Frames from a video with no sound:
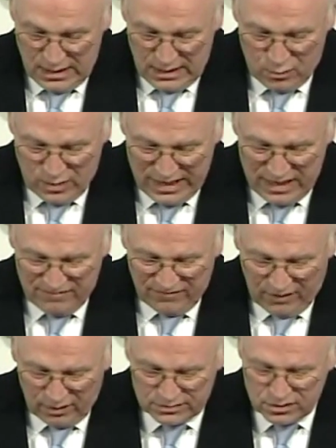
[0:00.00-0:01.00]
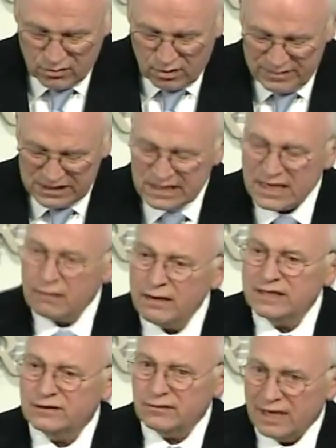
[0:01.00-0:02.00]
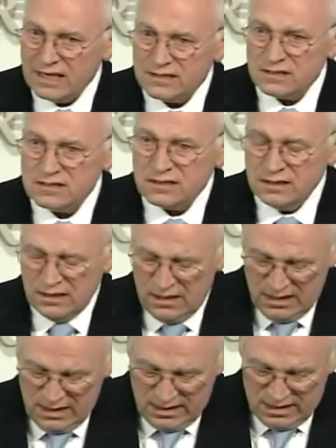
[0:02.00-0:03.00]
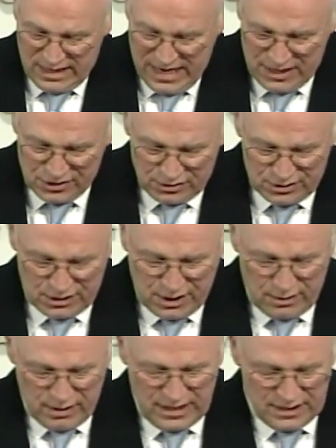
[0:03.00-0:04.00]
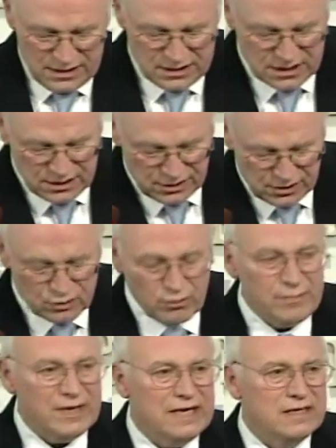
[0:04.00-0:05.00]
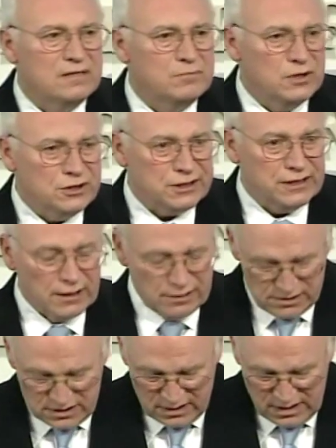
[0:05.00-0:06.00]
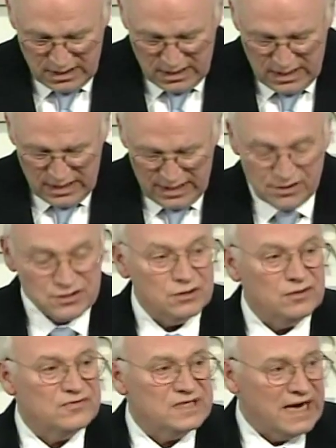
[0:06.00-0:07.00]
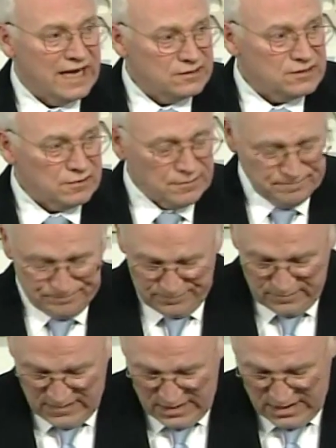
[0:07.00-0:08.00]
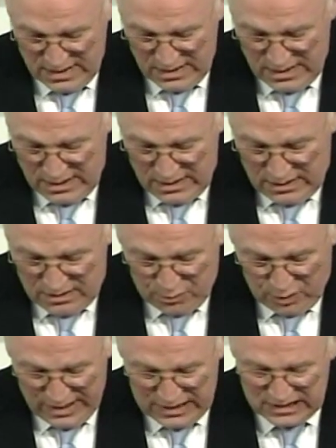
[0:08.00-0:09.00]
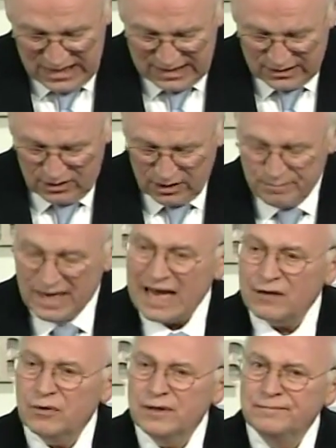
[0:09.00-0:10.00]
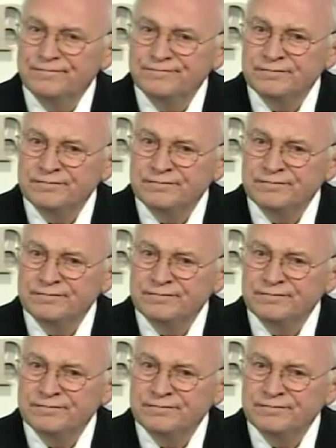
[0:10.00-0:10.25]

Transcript: And when he faults or mischaracterizes the national security decisions we made in the Bush years, he deserves an answer. The point is not to look backward.